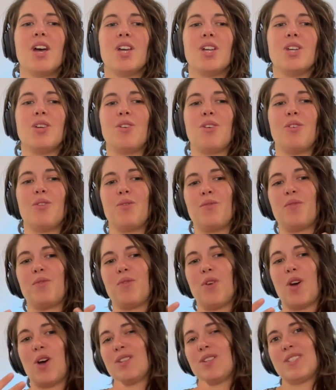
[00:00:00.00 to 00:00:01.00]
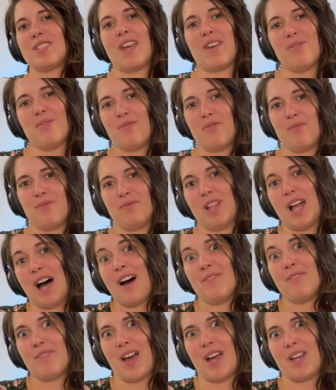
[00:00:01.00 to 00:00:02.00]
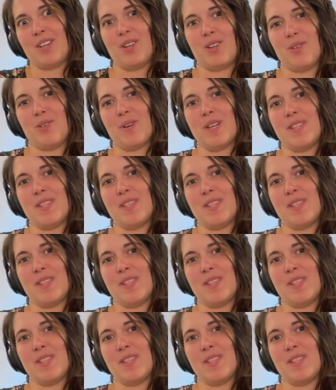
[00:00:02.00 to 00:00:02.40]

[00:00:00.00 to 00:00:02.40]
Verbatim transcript: you know first they laugh at you